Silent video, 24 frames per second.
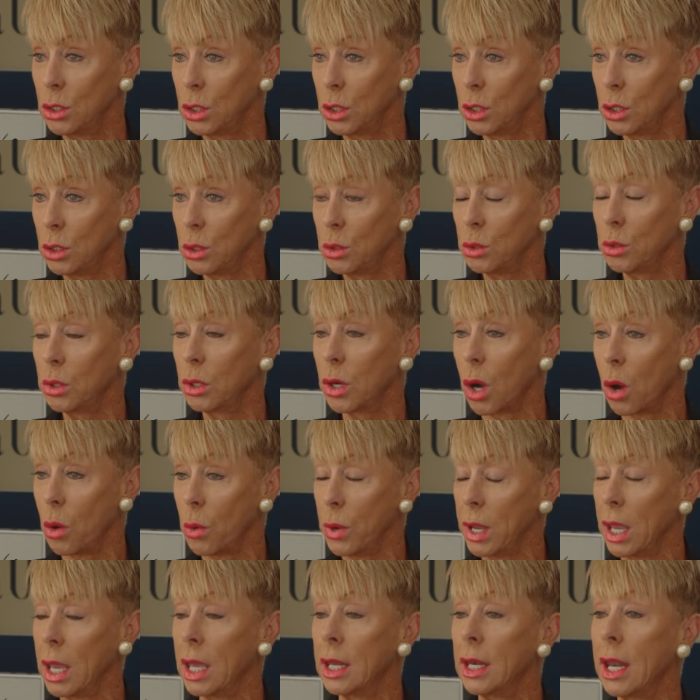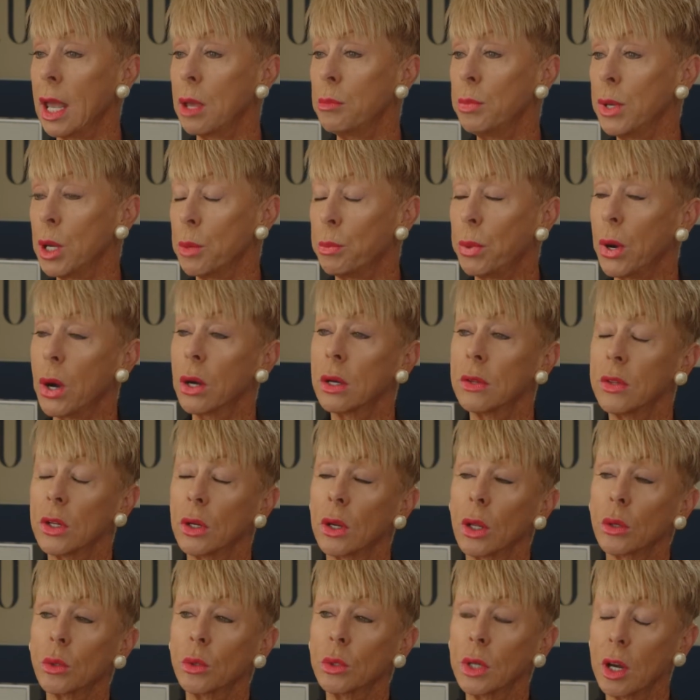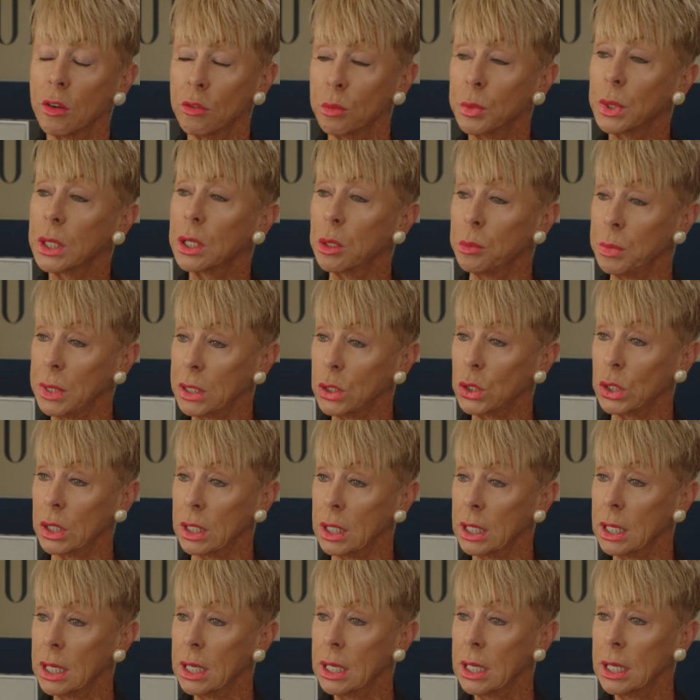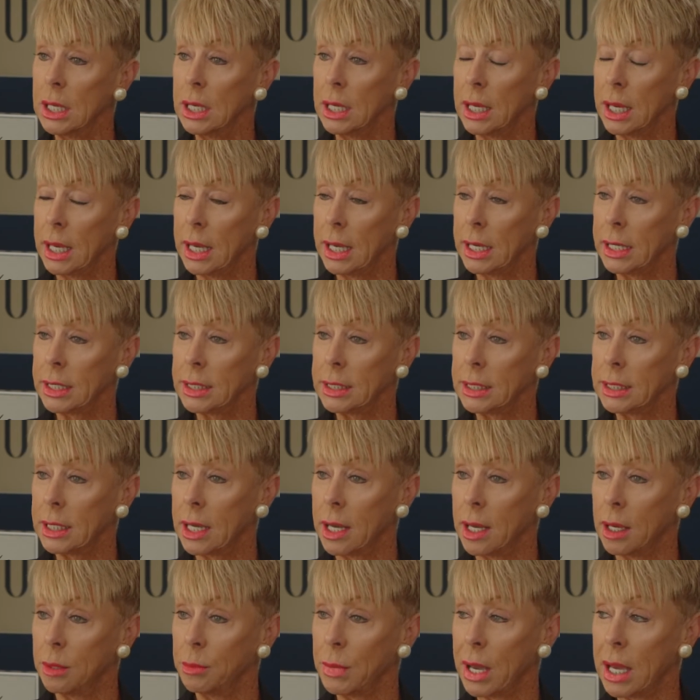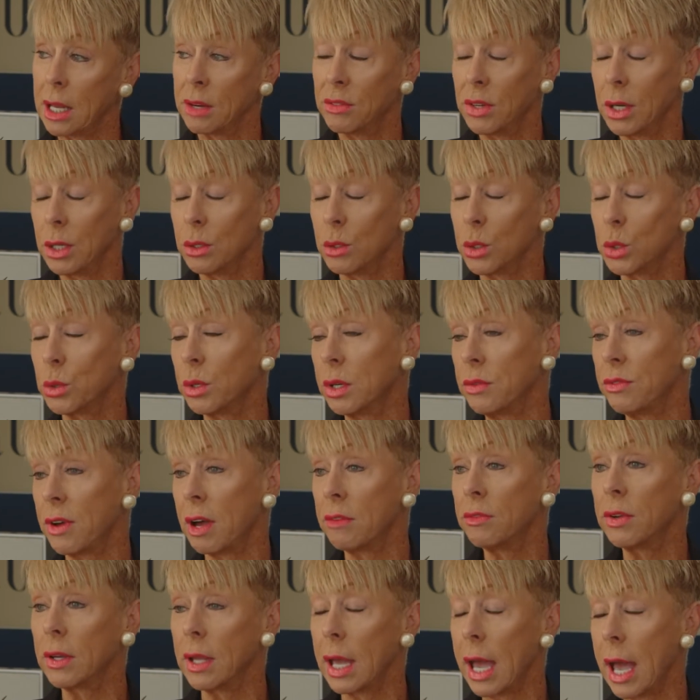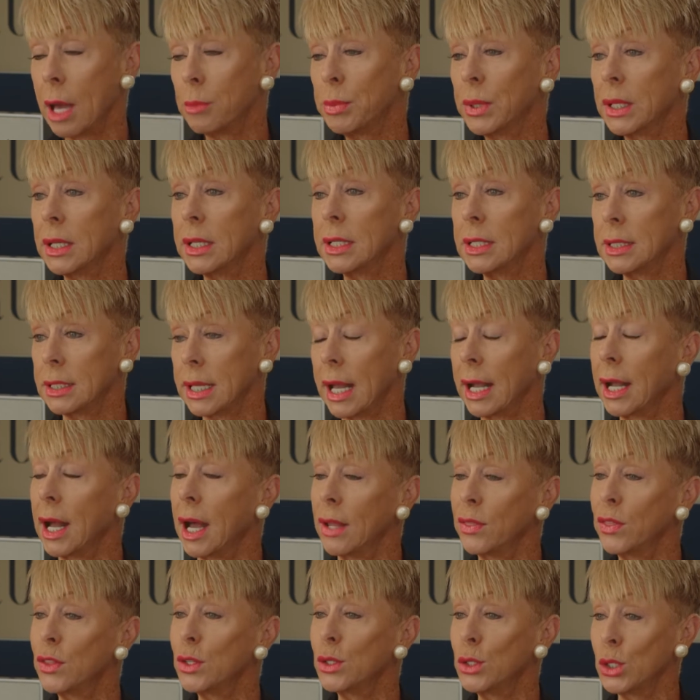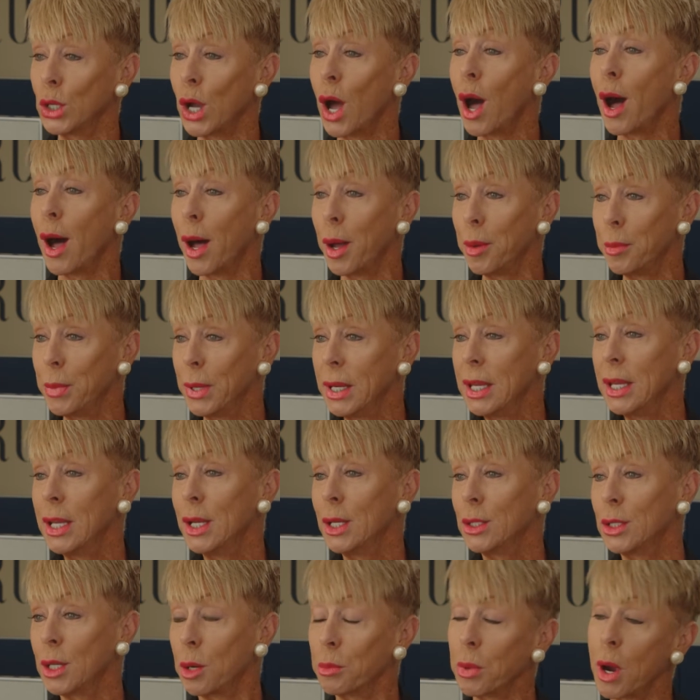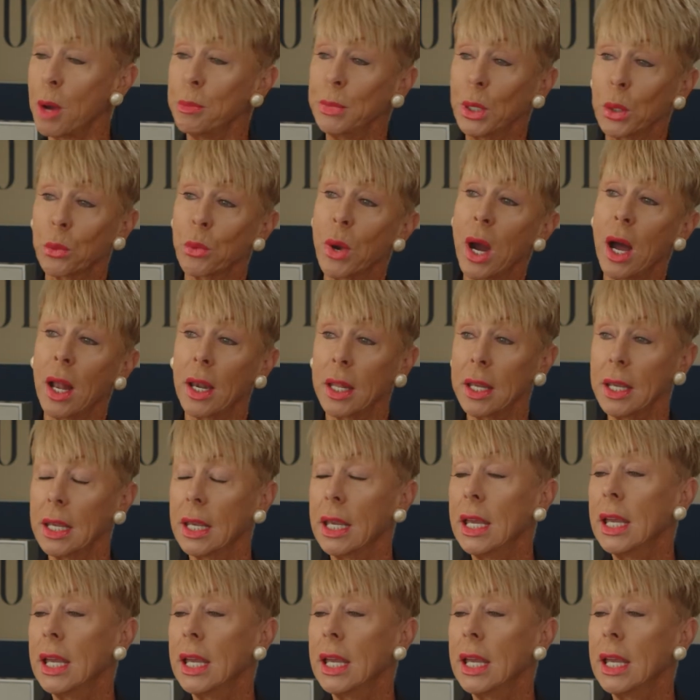to go in and be a part of their local government commission. And out of 125 applicants, I got the job. So it brought me to Raleigh.